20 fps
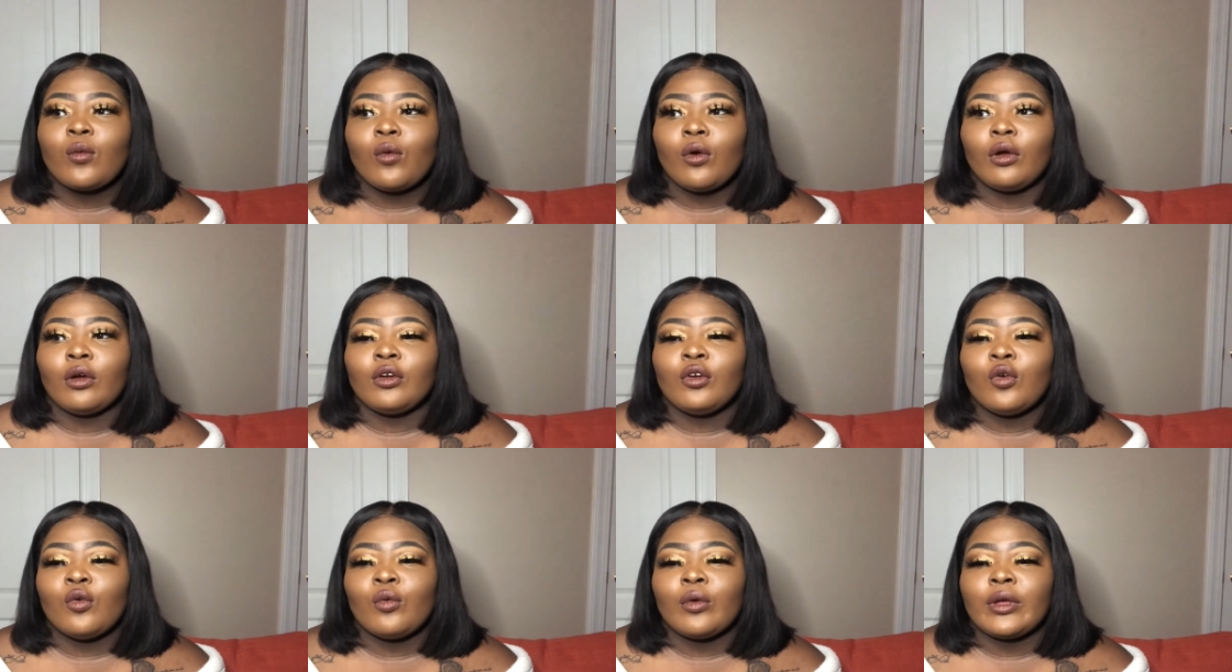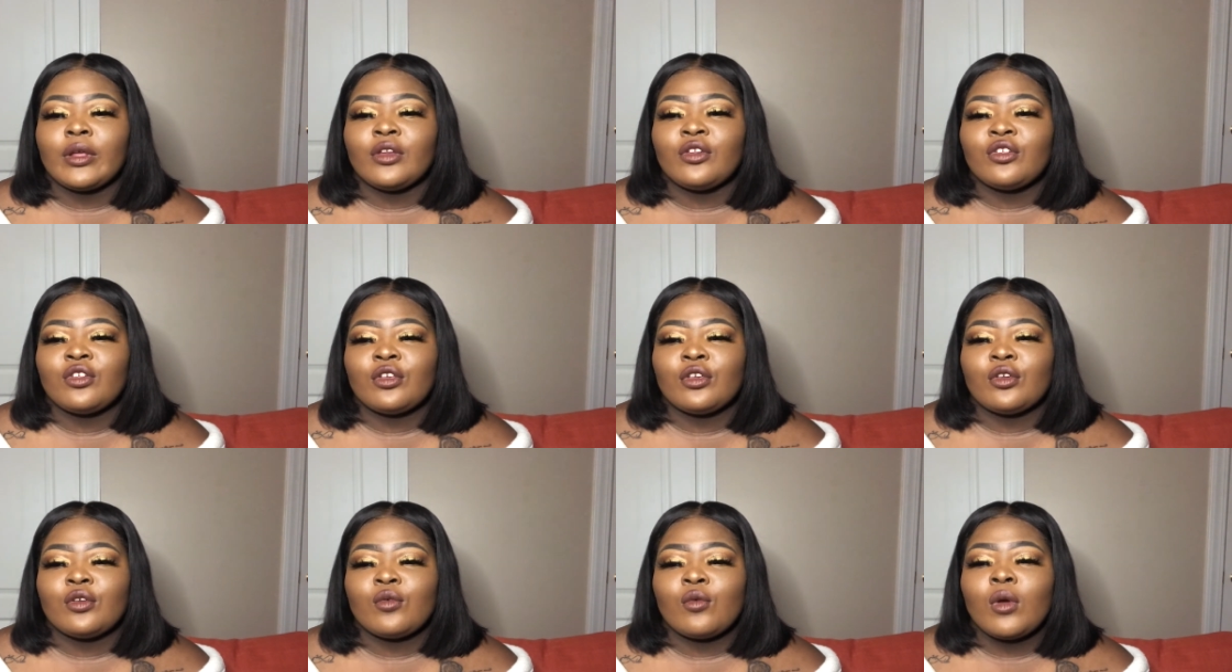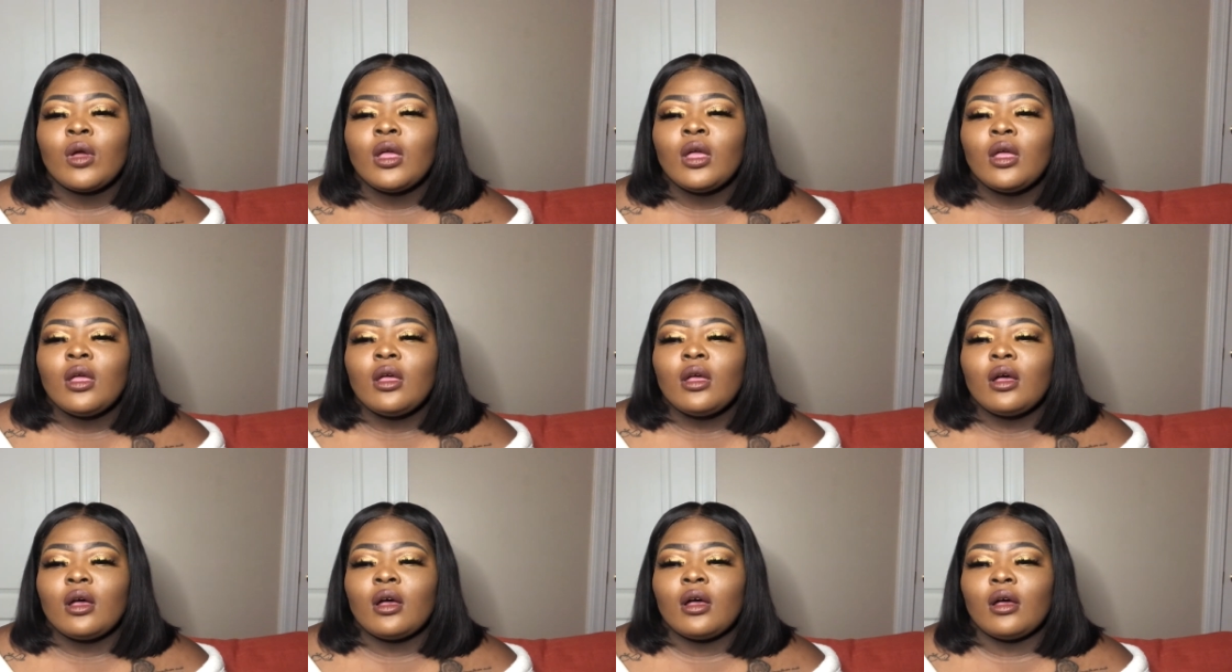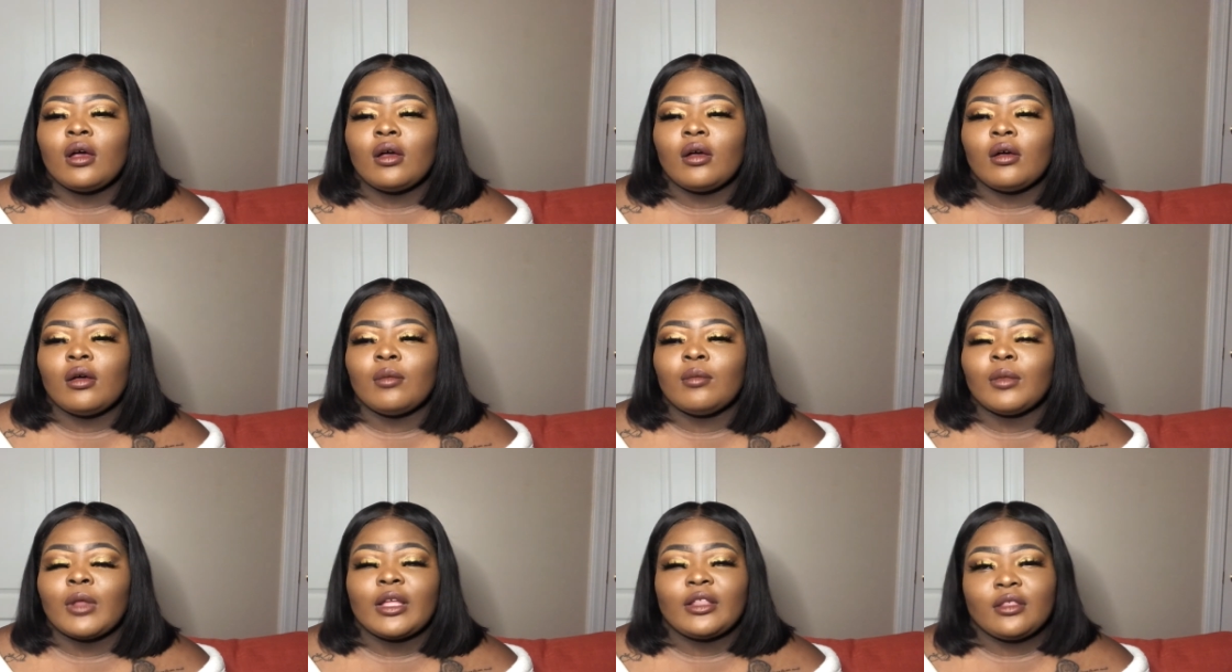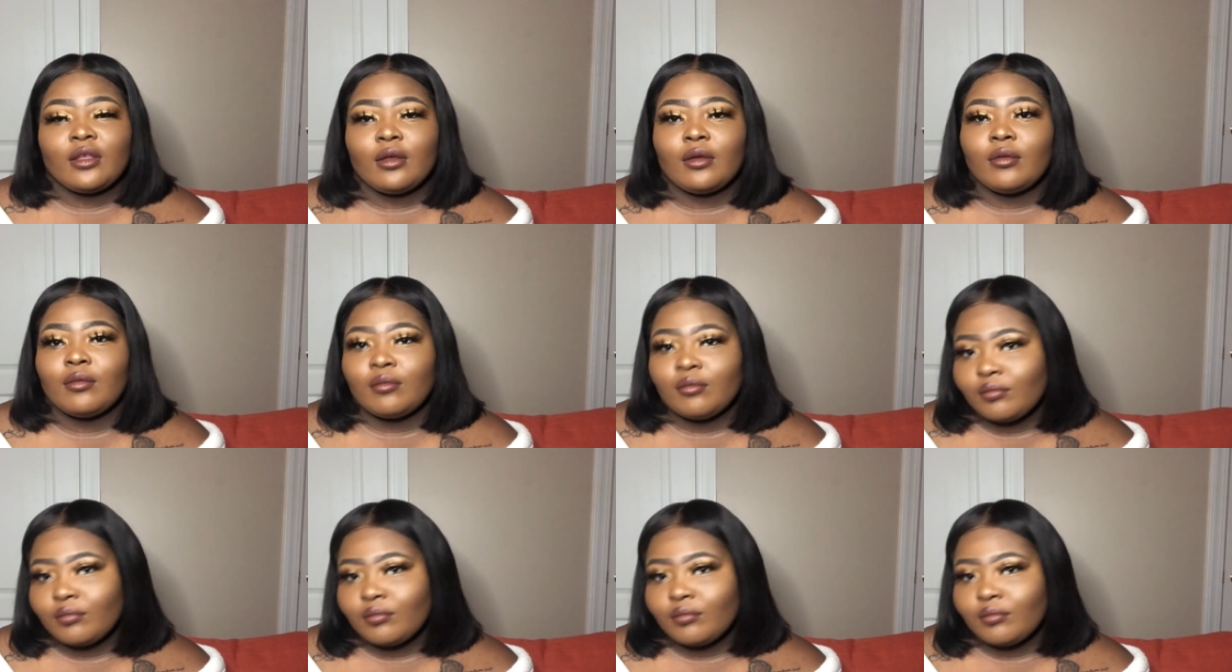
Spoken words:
were going to, like the